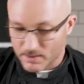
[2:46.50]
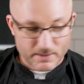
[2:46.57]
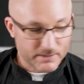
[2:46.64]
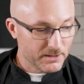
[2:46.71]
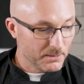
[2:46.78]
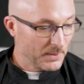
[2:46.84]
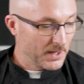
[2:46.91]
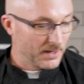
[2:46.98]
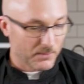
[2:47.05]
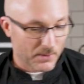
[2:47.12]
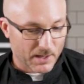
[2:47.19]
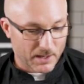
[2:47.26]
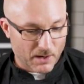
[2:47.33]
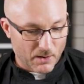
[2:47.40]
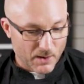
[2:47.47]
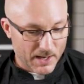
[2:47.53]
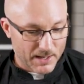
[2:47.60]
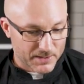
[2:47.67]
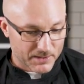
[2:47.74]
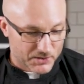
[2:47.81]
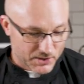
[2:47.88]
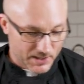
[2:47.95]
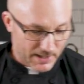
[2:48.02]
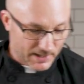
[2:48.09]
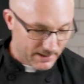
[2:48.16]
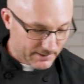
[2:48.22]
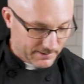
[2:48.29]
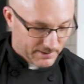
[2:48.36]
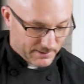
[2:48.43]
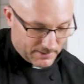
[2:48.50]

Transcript: done to me. We're gonna go ahead and check it.